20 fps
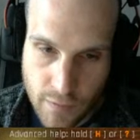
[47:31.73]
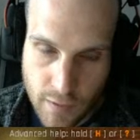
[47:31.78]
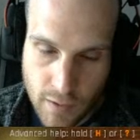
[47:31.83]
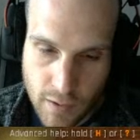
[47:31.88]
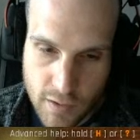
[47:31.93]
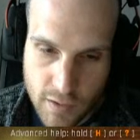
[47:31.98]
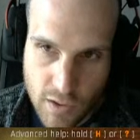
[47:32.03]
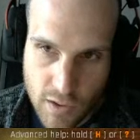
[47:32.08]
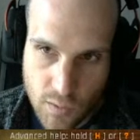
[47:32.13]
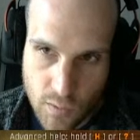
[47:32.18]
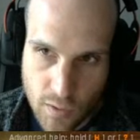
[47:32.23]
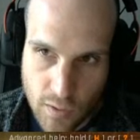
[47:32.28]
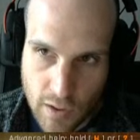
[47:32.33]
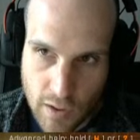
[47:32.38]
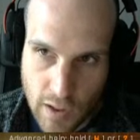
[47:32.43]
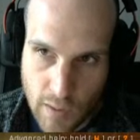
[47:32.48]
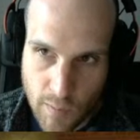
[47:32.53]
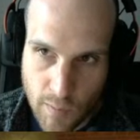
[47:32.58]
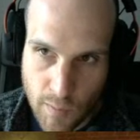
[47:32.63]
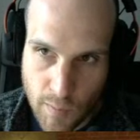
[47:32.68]
I don't want the
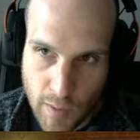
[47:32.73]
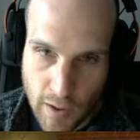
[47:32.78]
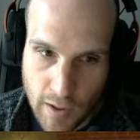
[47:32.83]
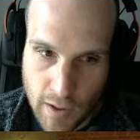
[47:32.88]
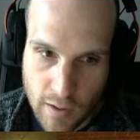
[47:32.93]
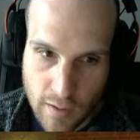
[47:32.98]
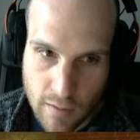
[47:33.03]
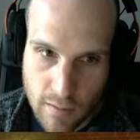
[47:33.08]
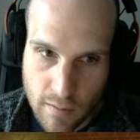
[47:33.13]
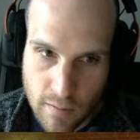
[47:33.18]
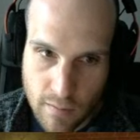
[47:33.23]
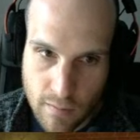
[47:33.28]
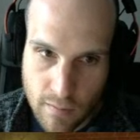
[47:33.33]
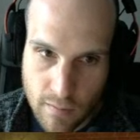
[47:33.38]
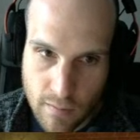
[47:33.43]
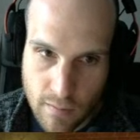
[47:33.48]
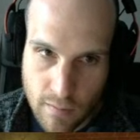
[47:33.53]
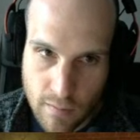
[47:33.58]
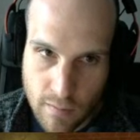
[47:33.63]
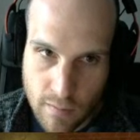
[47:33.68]
hammer back.
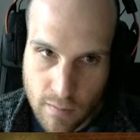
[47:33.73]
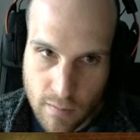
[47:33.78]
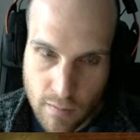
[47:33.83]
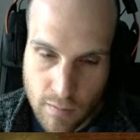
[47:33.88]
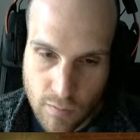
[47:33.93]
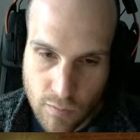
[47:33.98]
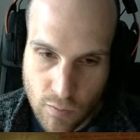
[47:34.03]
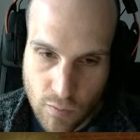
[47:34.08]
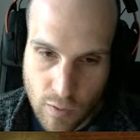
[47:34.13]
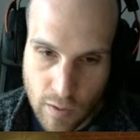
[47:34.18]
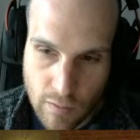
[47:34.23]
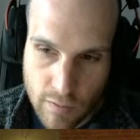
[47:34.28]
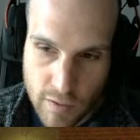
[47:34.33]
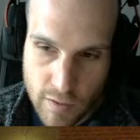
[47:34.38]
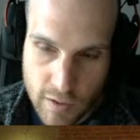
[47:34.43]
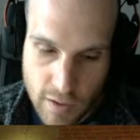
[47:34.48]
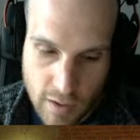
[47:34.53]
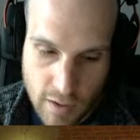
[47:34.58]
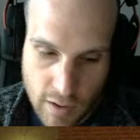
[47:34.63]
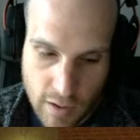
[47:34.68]
Round is
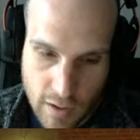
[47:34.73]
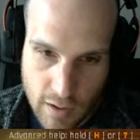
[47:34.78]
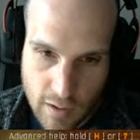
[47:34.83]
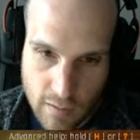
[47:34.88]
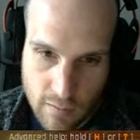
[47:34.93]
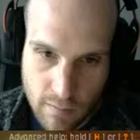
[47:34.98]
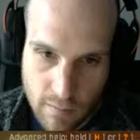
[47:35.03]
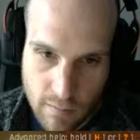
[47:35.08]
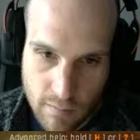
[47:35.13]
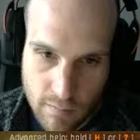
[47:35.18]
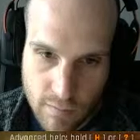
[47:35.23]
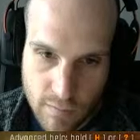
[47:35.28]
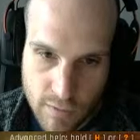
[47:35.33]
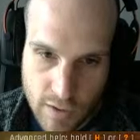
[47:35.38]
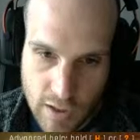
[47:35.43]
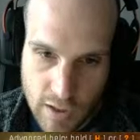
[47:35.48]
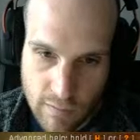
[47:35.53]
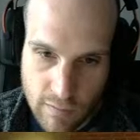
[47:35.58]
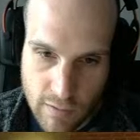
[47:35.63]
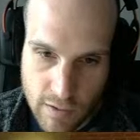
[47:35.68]
in there,
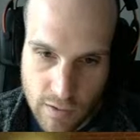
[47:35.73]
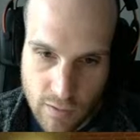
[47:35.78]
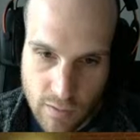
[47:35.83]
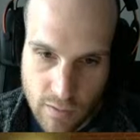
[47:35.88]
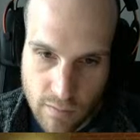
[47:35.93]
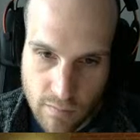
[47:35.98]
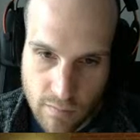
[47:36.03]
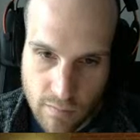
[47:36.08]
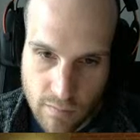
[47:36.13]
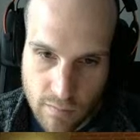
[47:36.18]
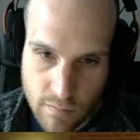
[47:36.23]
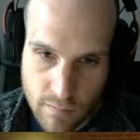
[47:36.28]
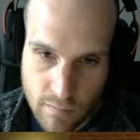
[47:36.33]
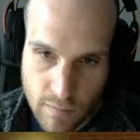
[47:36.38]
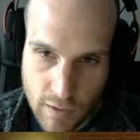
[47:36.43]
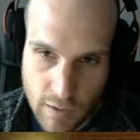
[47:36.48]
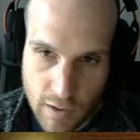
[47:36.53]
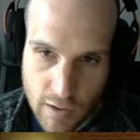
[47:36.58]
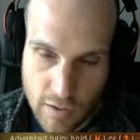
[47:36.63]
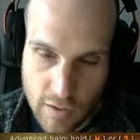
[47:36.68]
safety's on,
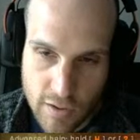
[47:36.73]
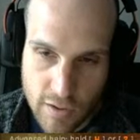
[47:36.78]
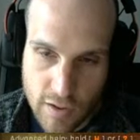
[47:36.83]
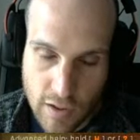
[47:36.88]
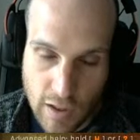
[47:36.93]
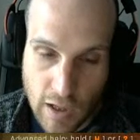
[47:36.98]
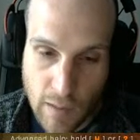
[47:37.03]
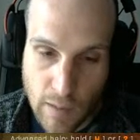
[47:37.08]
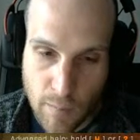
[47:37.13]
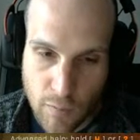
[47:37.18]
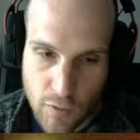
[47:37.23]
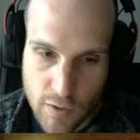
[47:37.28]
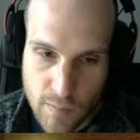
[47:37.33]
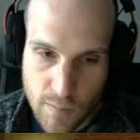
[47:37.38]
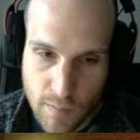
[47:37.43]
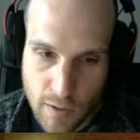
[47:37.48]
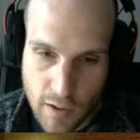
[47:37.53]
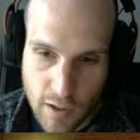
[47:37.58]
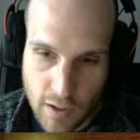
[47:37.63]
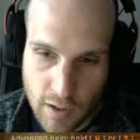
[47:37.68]
and the hammer is
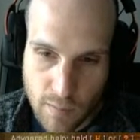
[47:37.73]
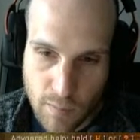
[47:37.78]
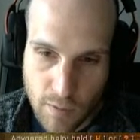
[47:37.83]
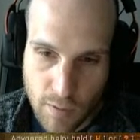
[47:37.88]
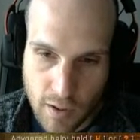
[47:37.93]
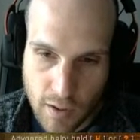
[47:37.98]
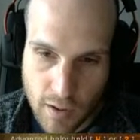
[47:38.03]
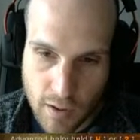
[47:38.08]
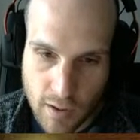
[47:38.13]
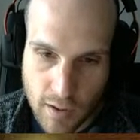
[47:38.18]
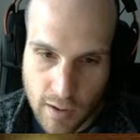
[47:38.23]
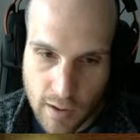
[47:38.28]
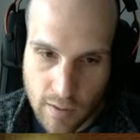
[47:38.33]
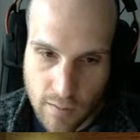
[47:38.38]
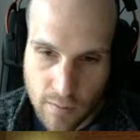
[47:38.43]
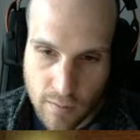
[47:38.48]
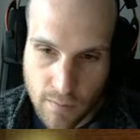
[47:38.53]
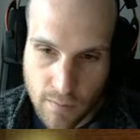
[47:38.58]
back, but I can now